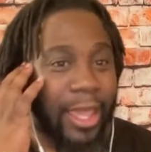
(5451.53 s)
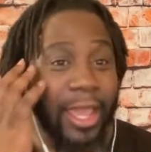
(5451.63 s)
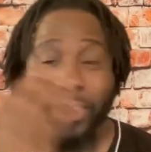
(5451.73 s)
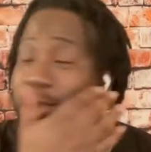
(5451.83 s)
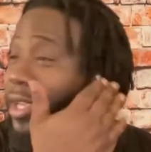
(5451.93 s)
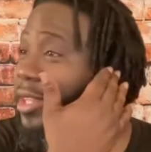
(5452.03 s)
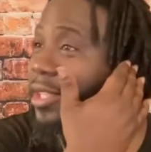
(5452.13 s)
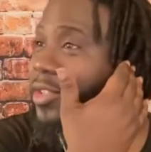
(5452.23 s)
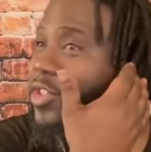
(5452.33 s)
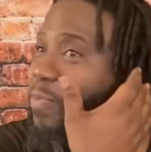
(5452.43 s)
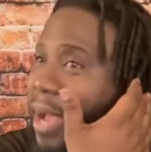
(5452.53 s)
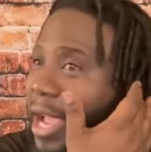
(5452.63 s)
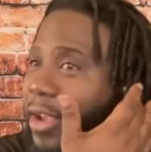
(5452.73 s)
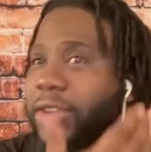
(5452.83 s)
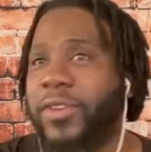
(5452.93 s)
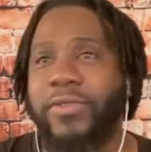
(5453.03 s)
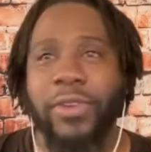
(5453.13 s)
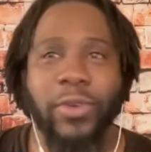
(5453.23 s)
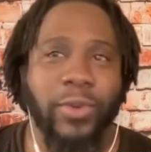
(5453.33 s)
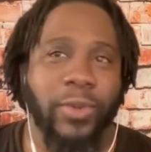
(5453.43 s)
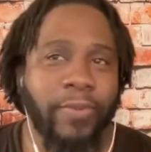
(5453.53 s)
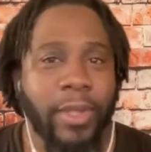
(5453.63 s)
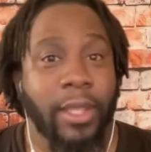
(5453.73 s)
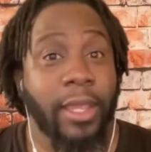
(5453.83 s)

And you get to aspire in your funeral.